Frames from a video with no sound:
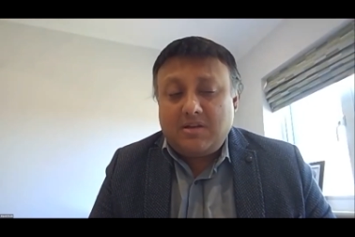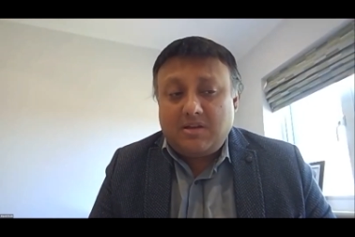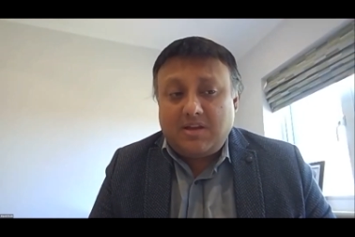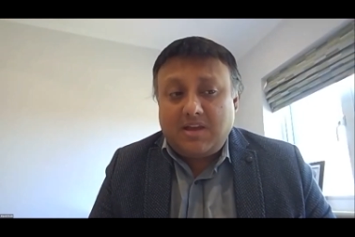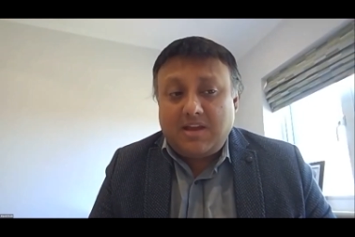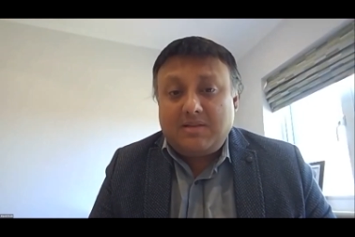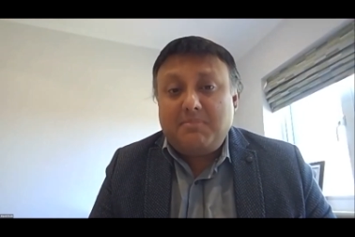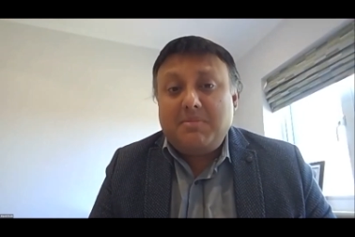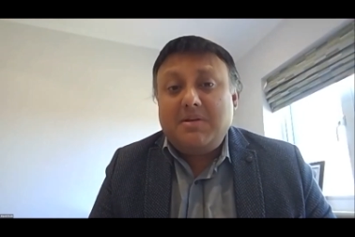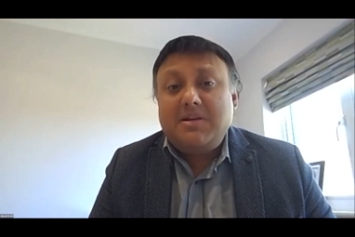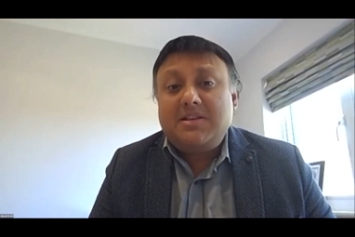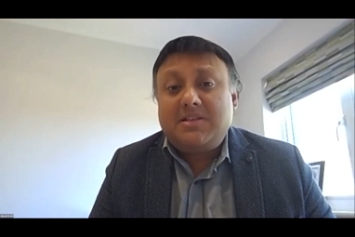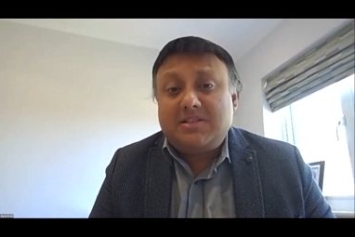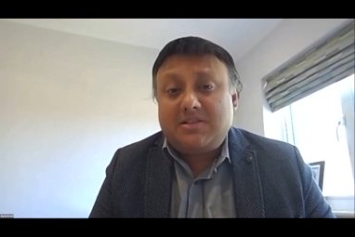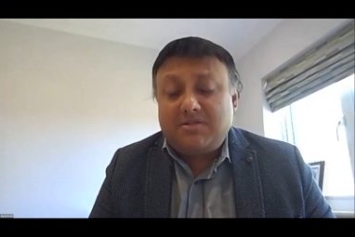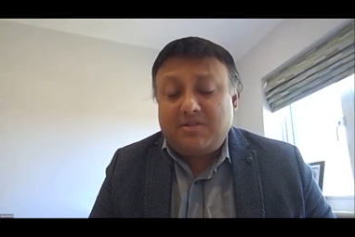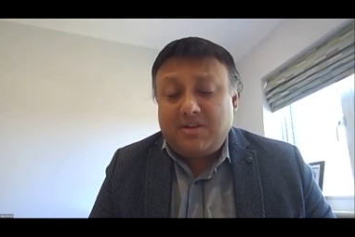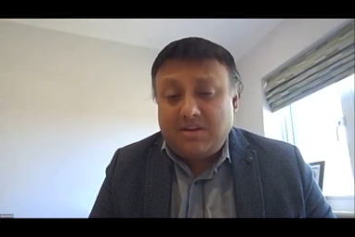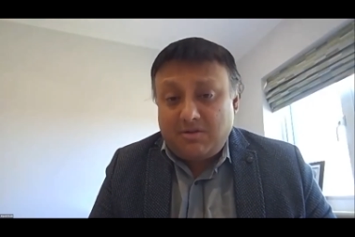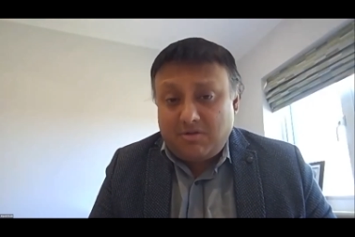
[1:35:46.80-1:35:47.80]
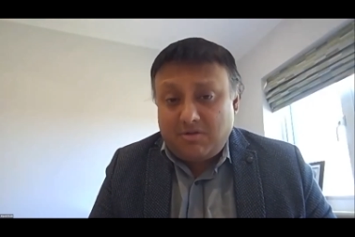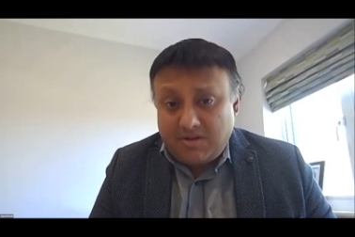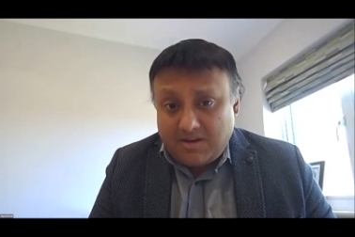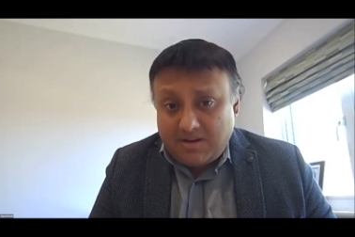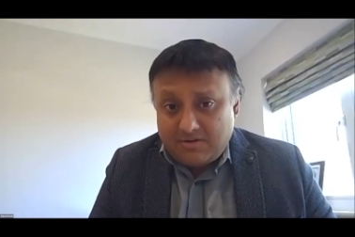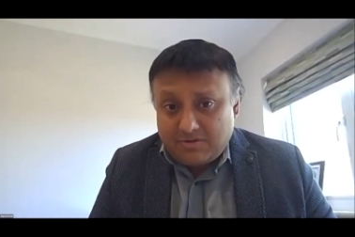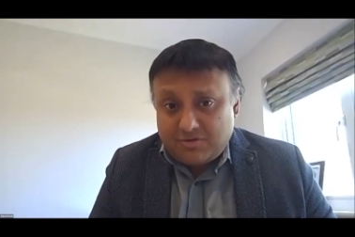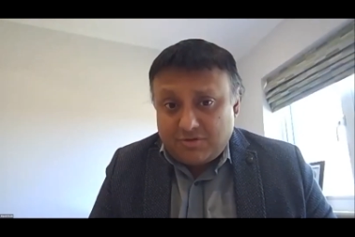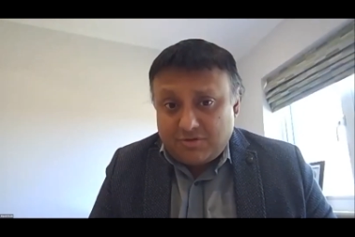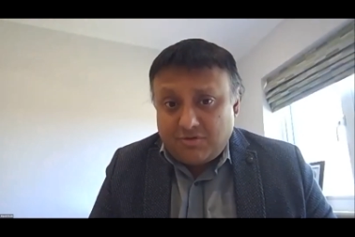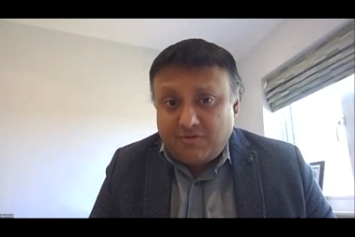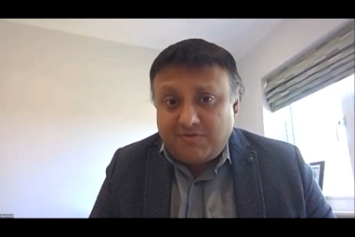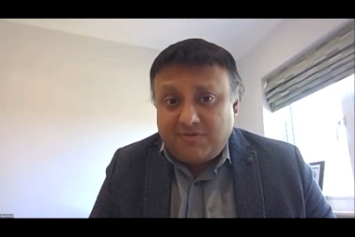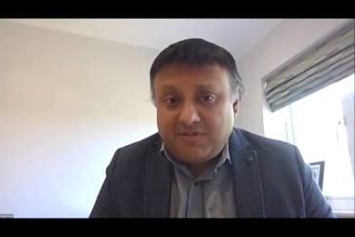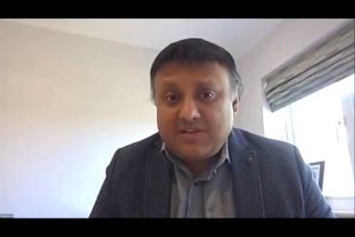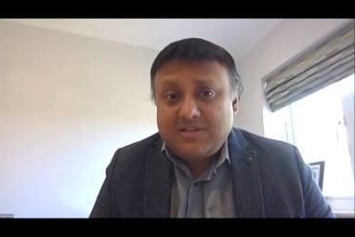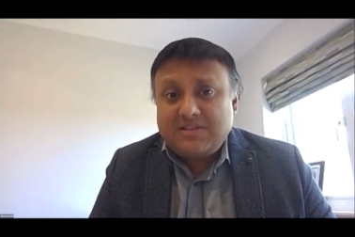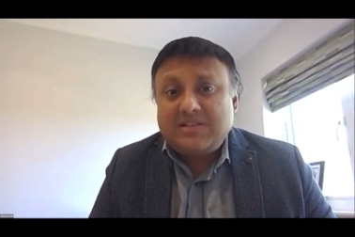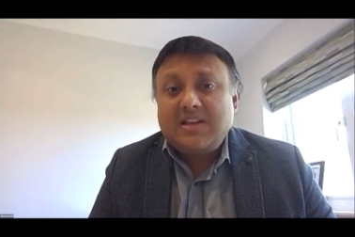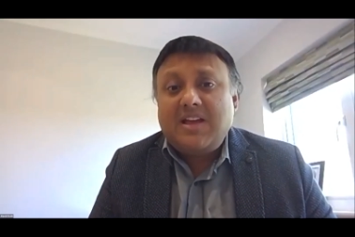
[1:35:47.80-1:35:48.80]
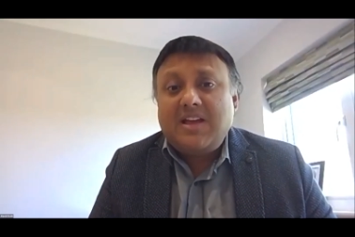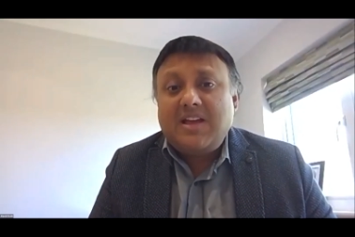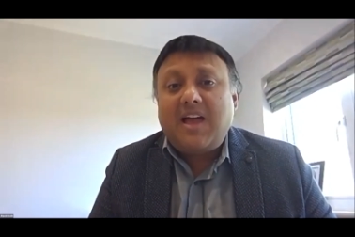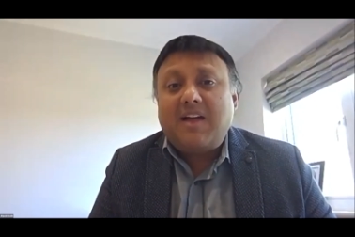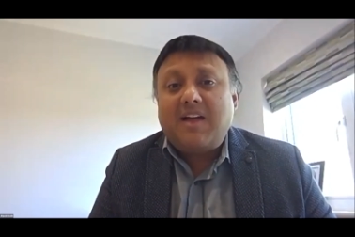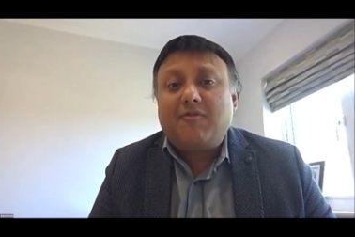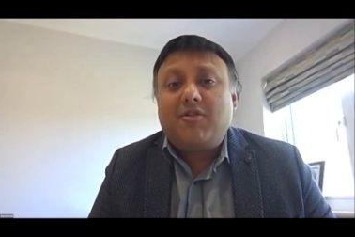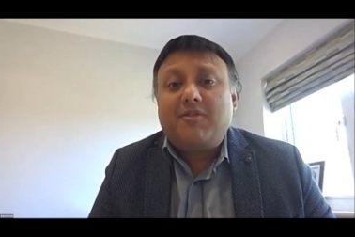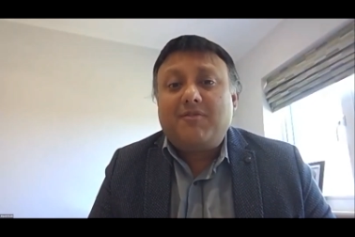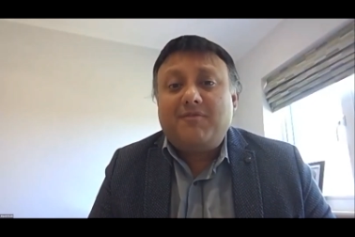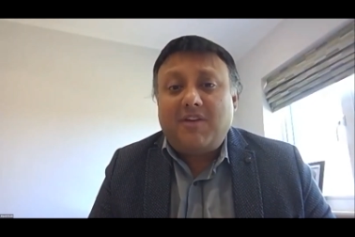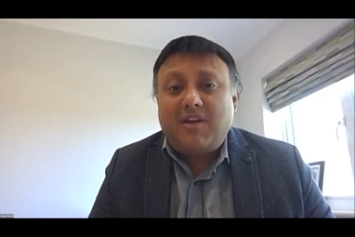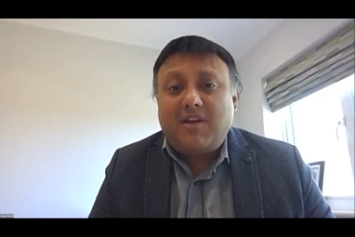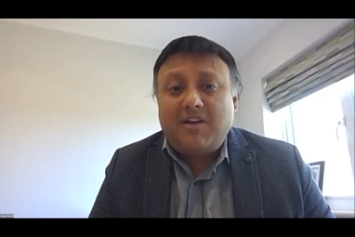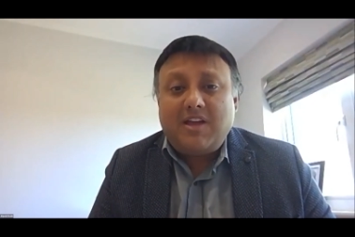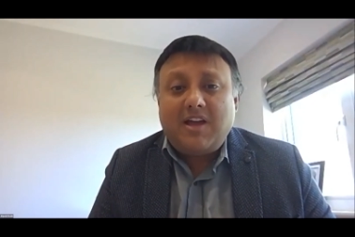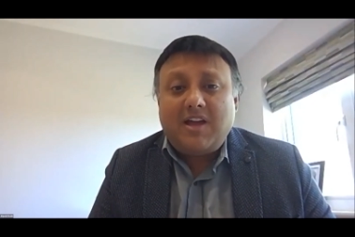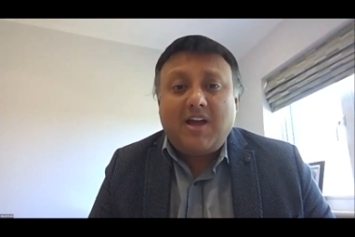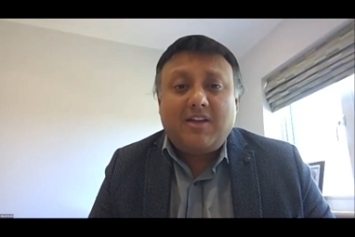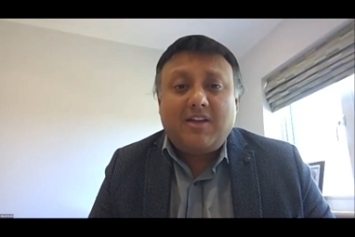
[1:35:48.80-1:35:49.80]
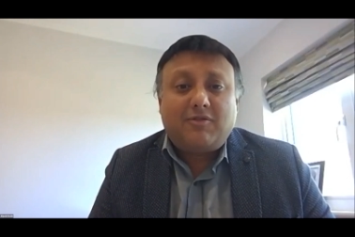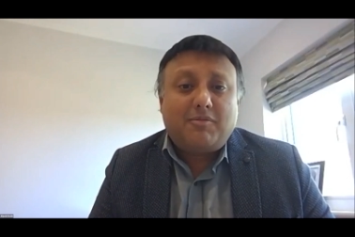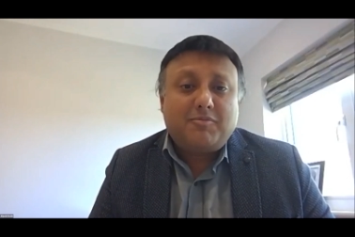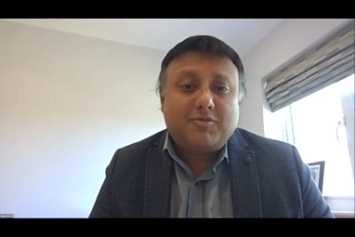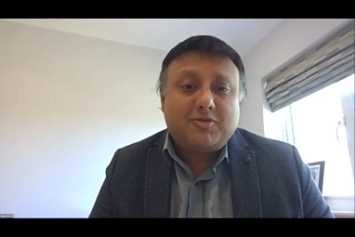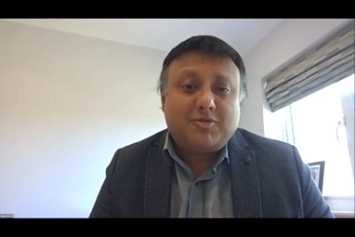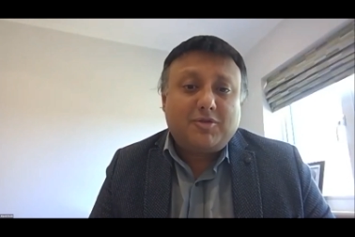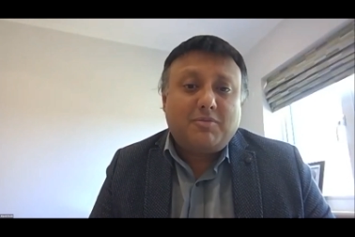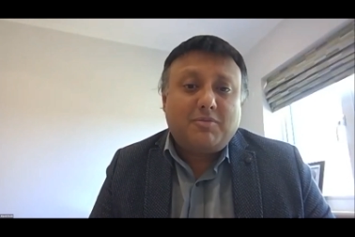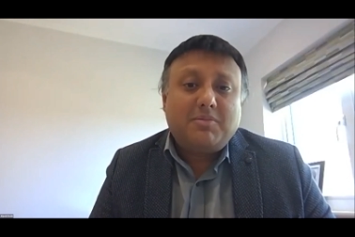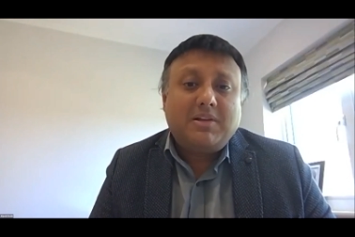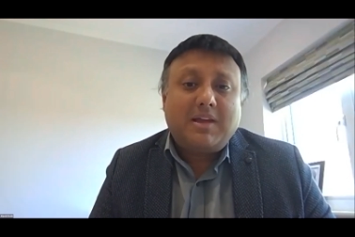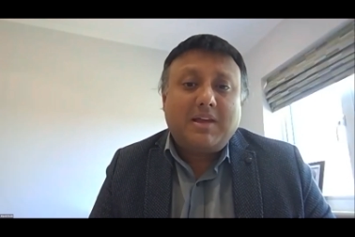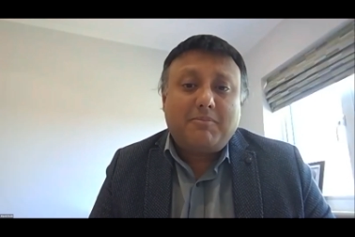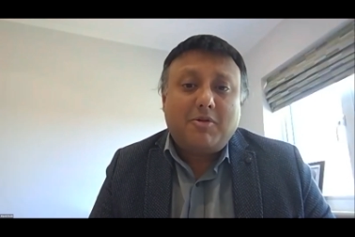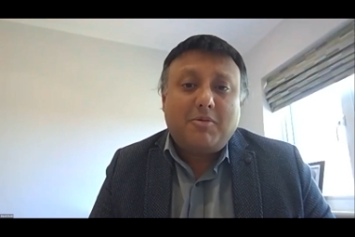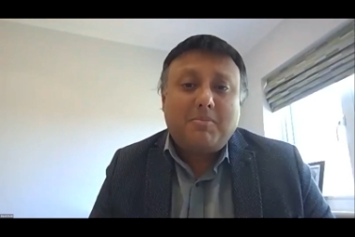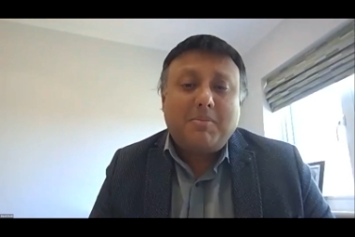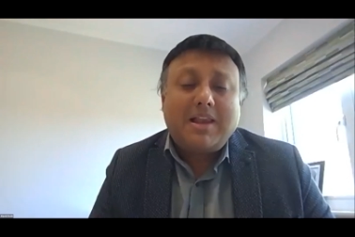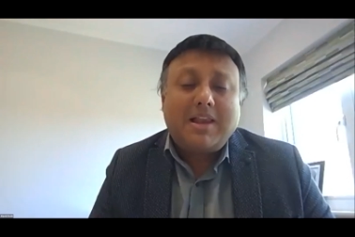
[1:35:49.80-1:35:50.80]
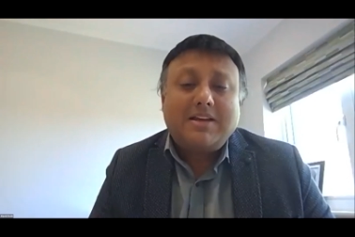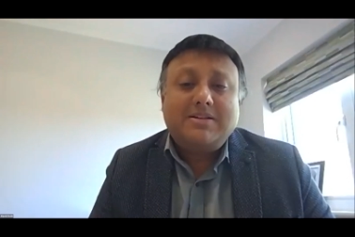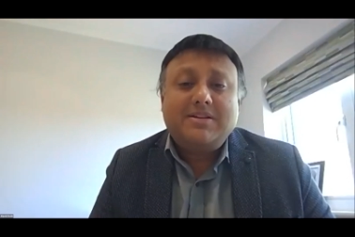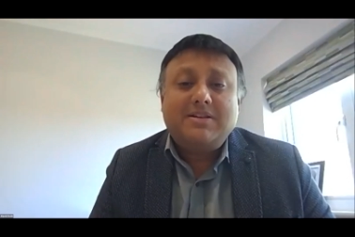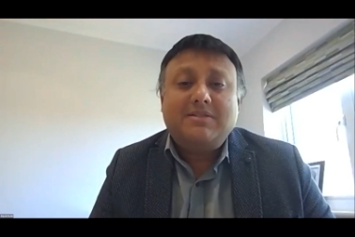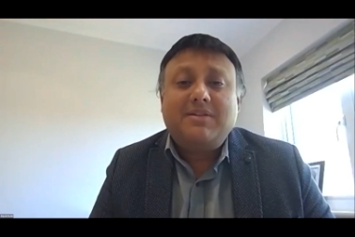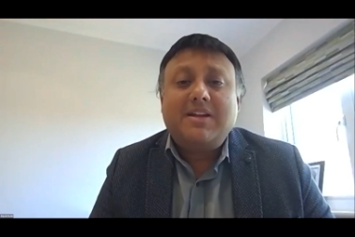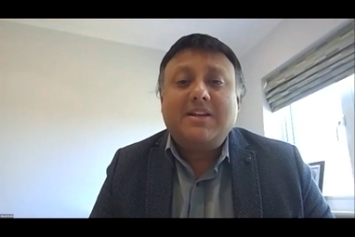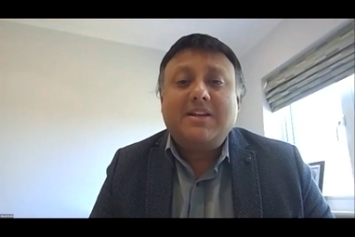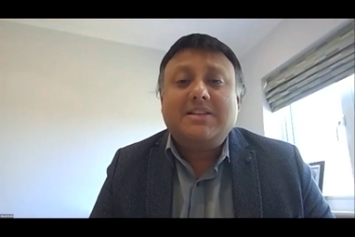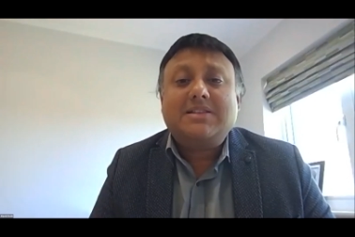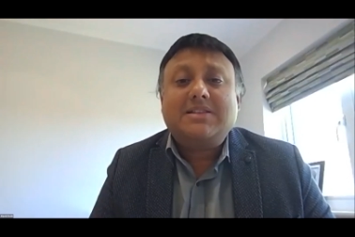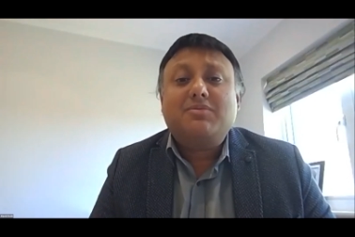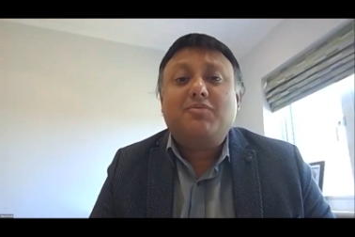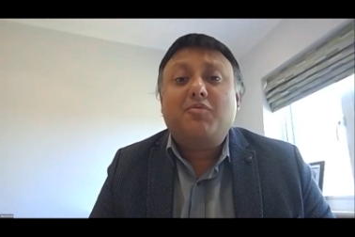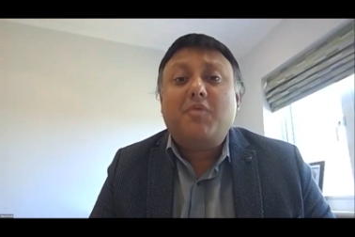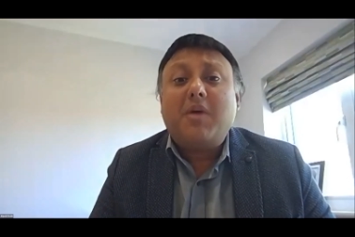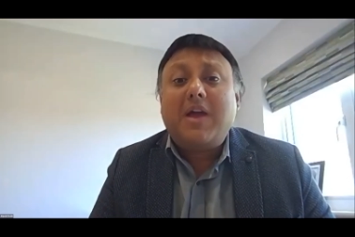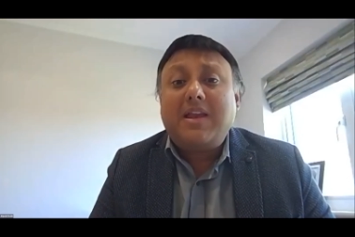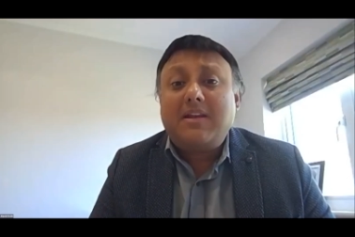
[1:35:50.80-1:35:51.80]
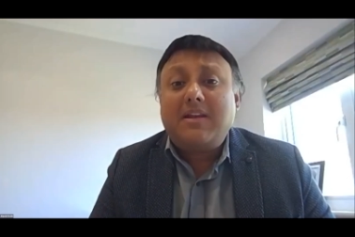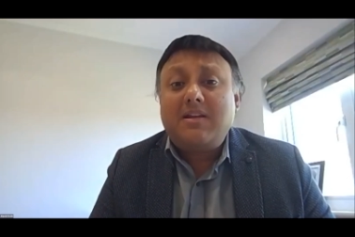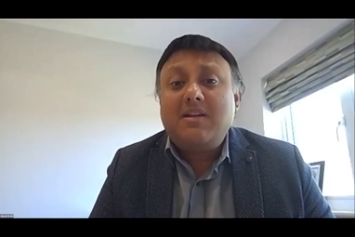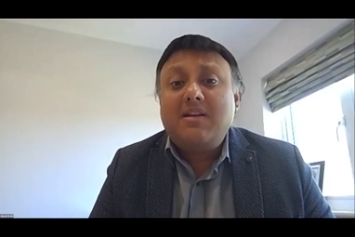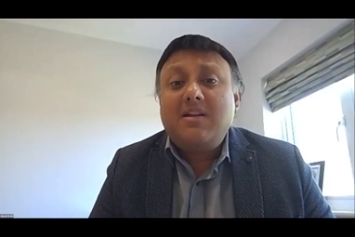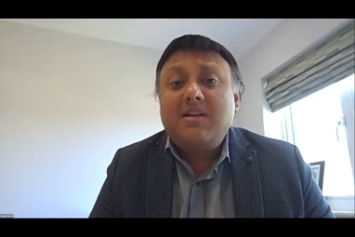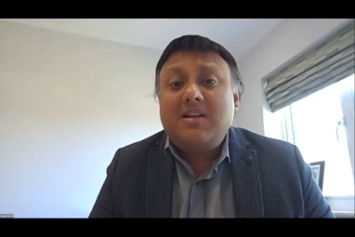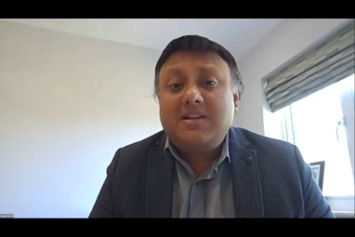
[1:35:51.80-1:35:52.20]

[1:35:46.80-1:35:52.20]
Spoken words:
administering gonadotrophins have got very high chromosomal abnormality rates when